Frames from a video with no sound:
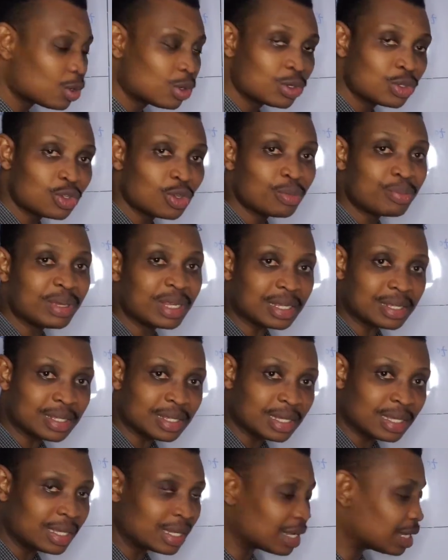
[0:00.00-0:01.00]
also be a
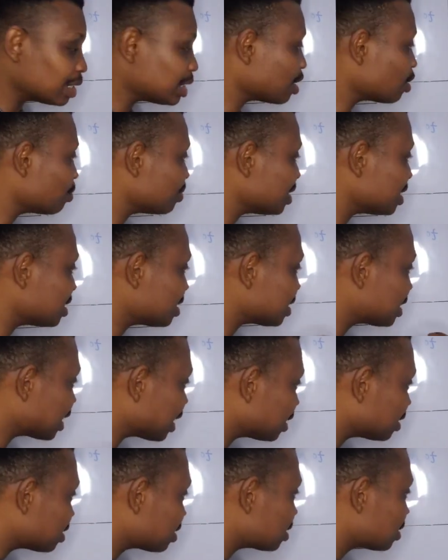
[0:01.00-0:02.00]
signal that will be
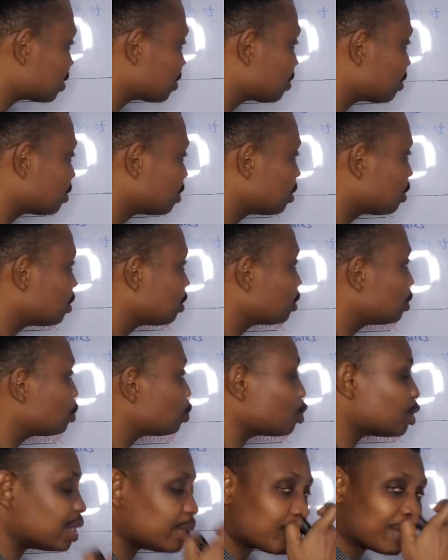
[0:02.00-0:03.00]
sent
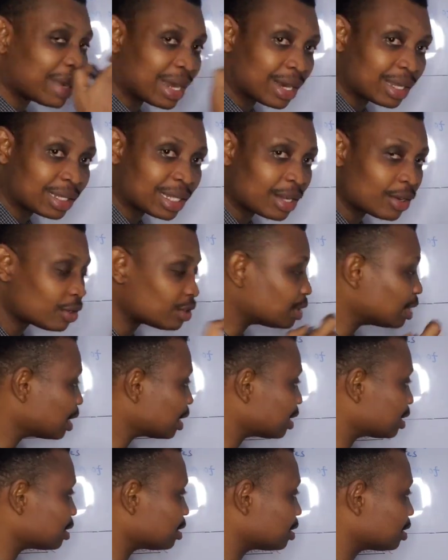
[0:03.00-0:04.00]
to the parathyroid
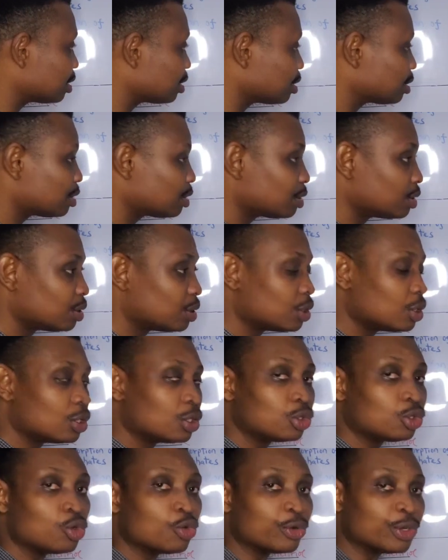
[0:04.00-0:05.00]
gland
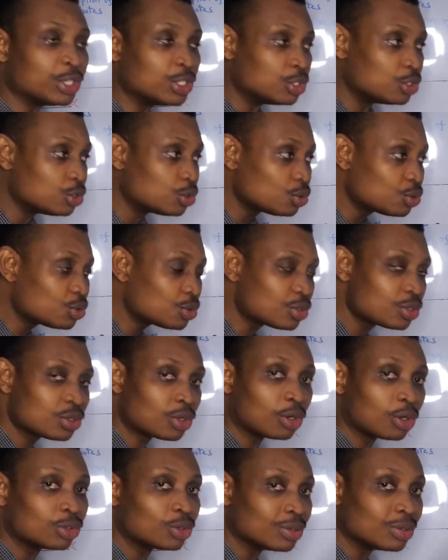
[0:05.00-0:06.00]
to reduce
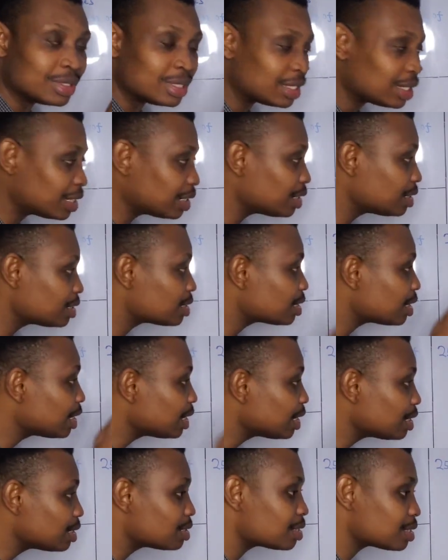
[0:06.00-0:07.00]
or to decrease
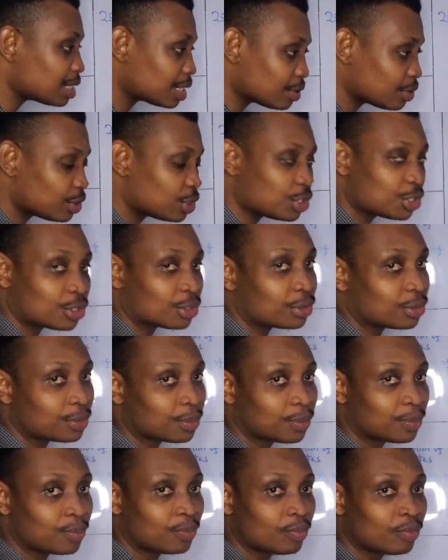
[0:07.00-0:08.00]
its secretion.
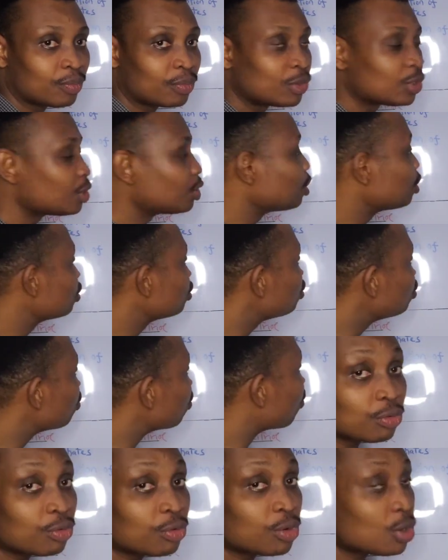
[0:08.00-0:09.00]

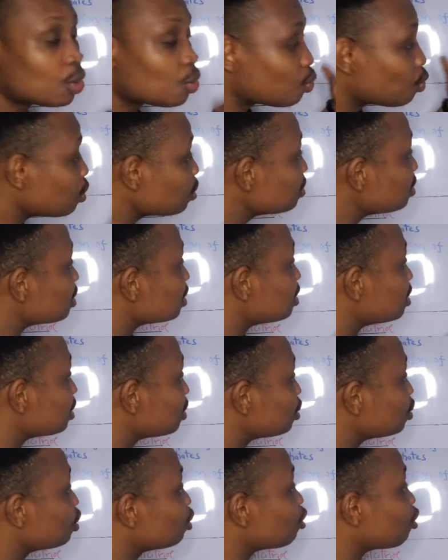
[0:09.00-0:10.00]
So once the
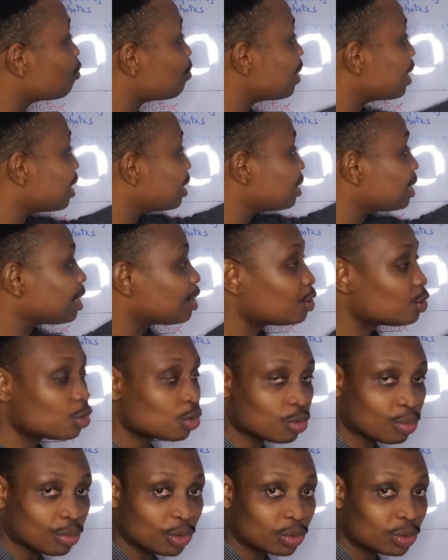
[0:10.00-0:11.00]
secretion of parathyroid
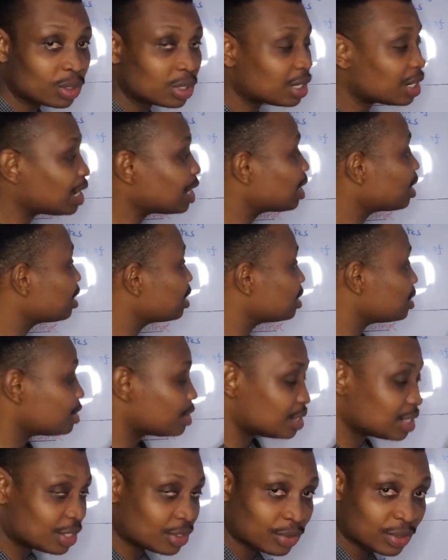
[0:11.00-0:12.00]
hormone is
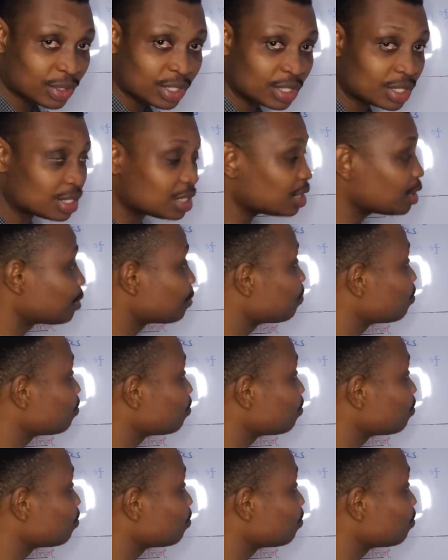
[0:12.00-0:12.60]
decreased,